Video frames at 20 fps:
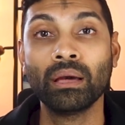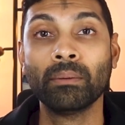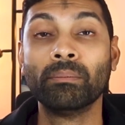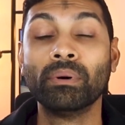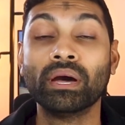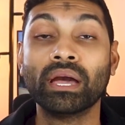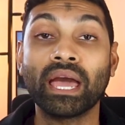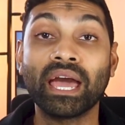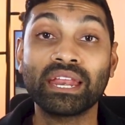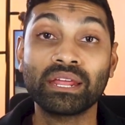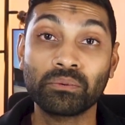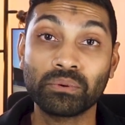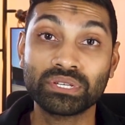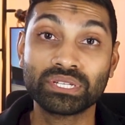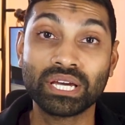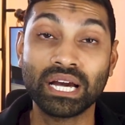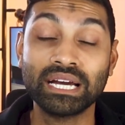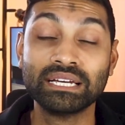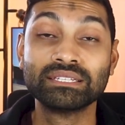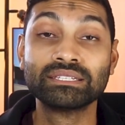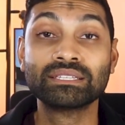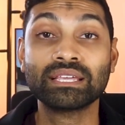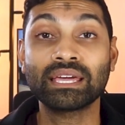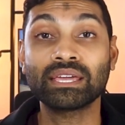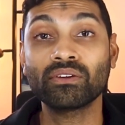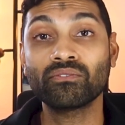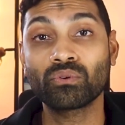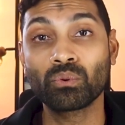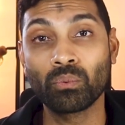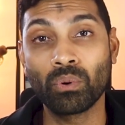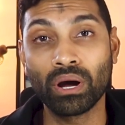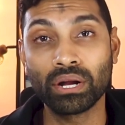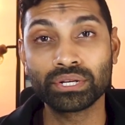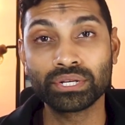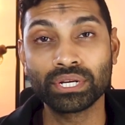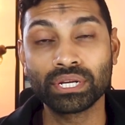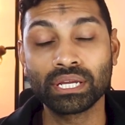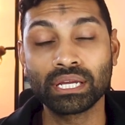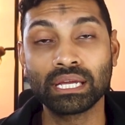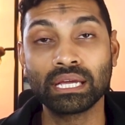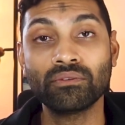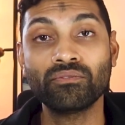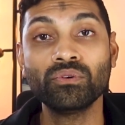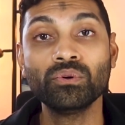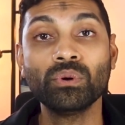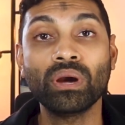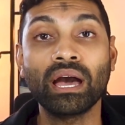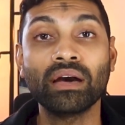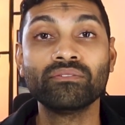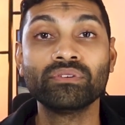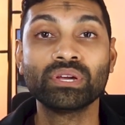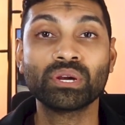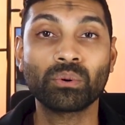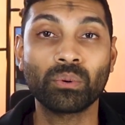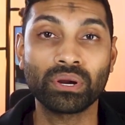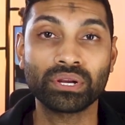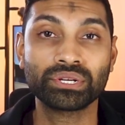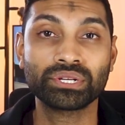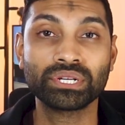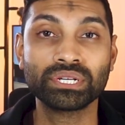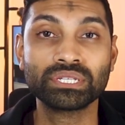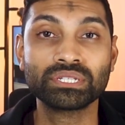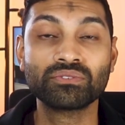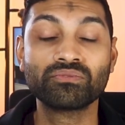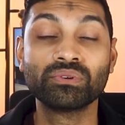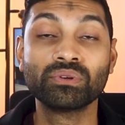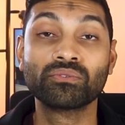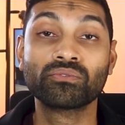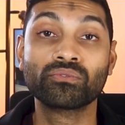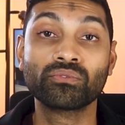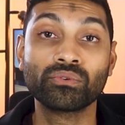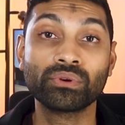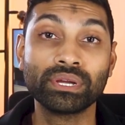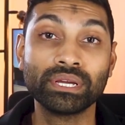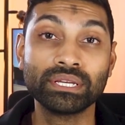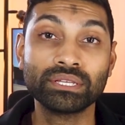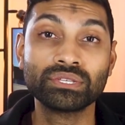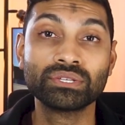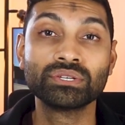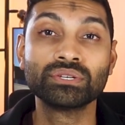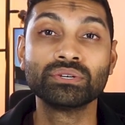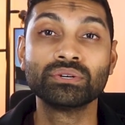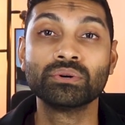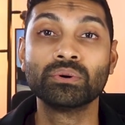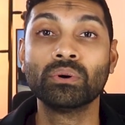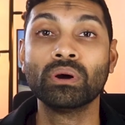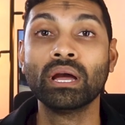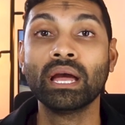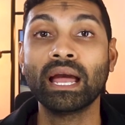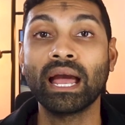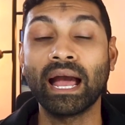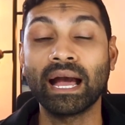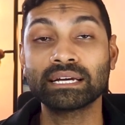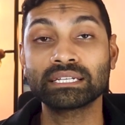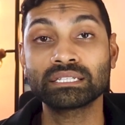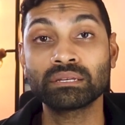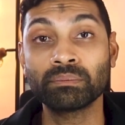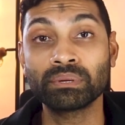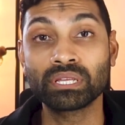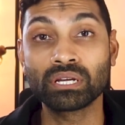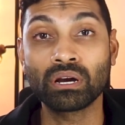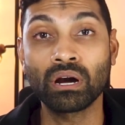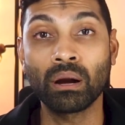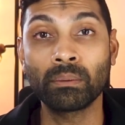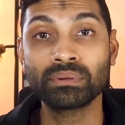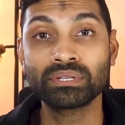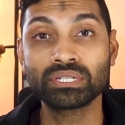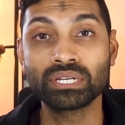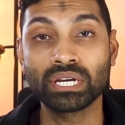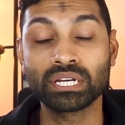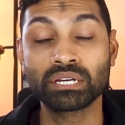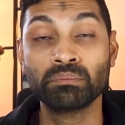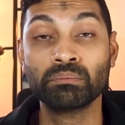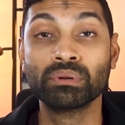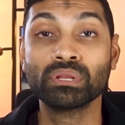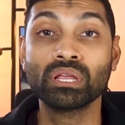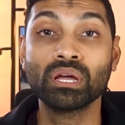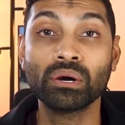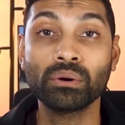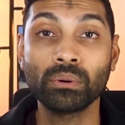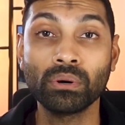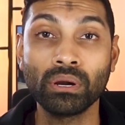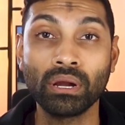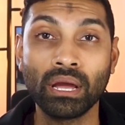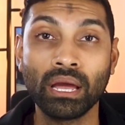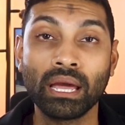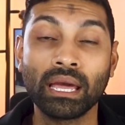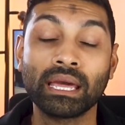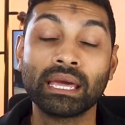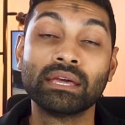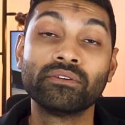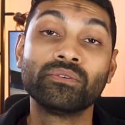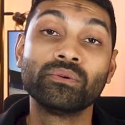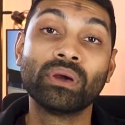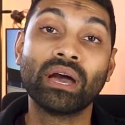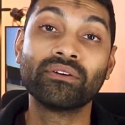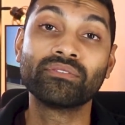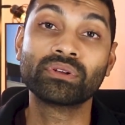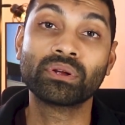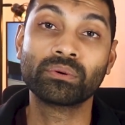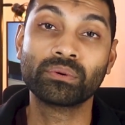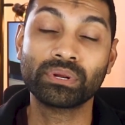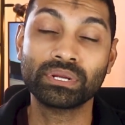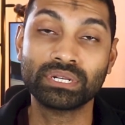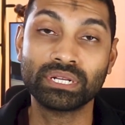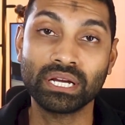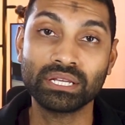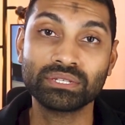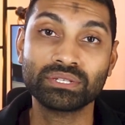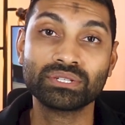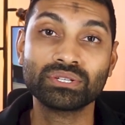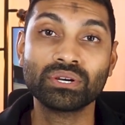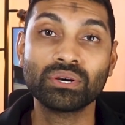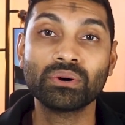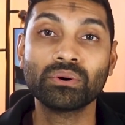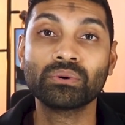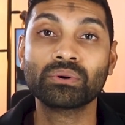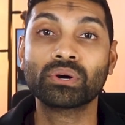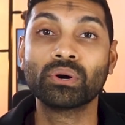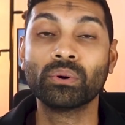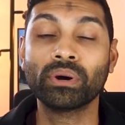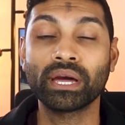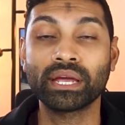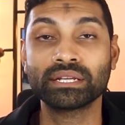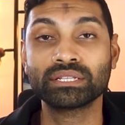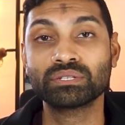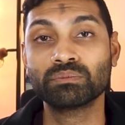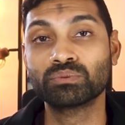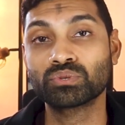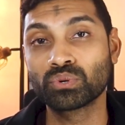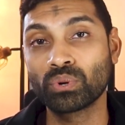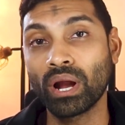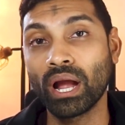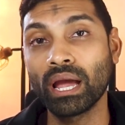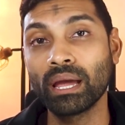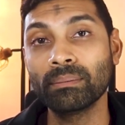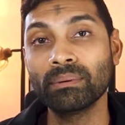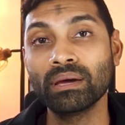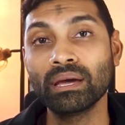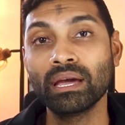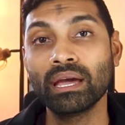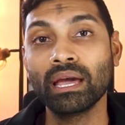But anyways, guys, thank you for watching. If you have any questions, feel free to ask them in the comment section below. If you haven't already done so, go ahead and subscribe.